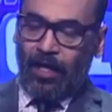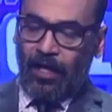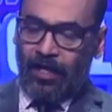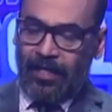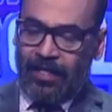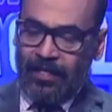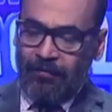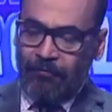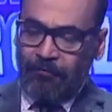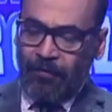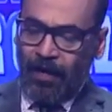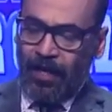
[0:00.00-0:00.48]

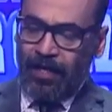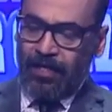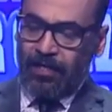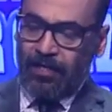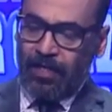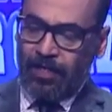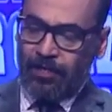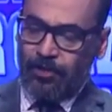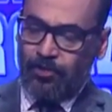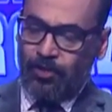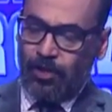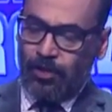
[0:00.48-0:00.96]
Khalifa
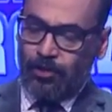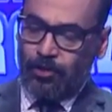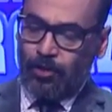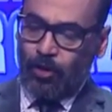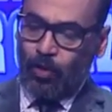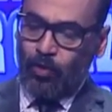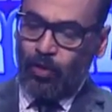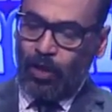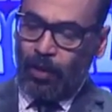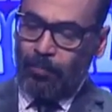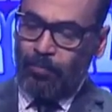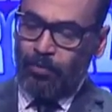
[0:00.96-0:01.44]
Industrial
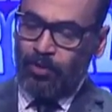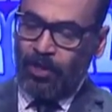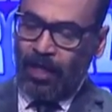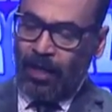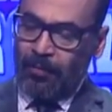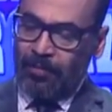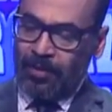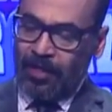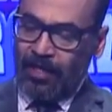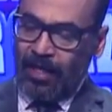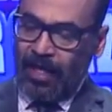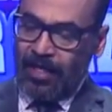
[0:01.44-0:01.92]
Zone Abu
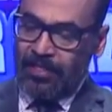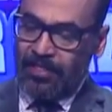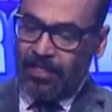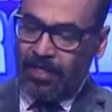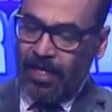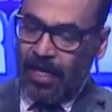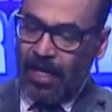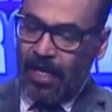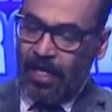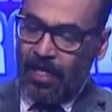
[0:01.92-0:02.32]
Dhabi has an